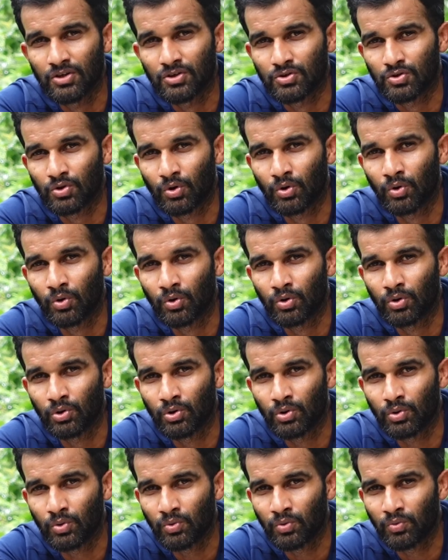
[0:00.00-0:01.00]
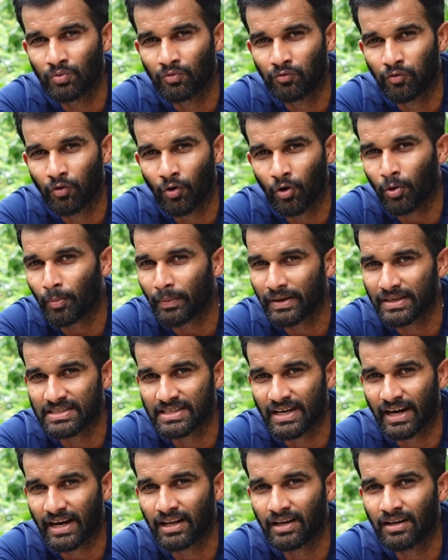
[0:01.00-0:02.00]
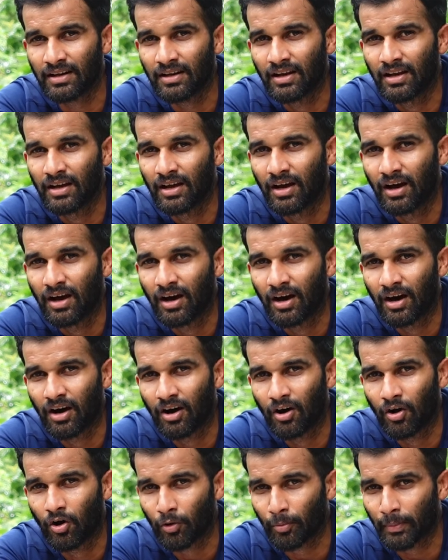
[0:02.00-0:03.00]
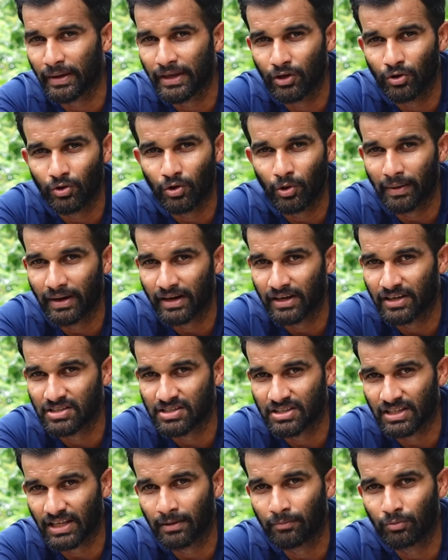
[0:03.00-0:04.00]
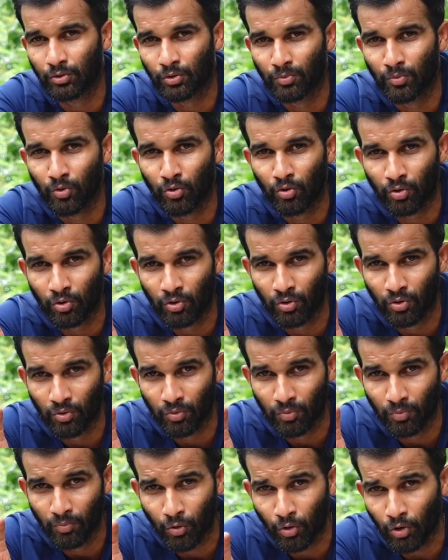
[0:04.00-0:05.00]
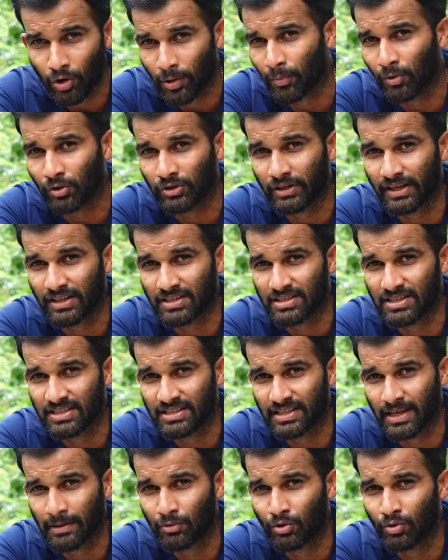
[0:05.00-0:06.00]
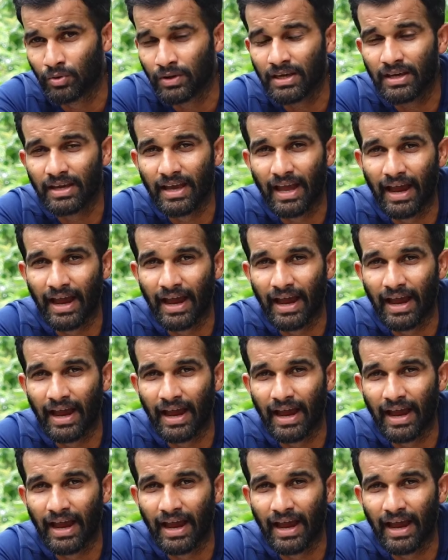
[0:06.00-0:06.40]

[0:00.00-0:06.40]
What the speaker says: So do follow my channel on my YouTube and Instagram to more about the testings I'm doing.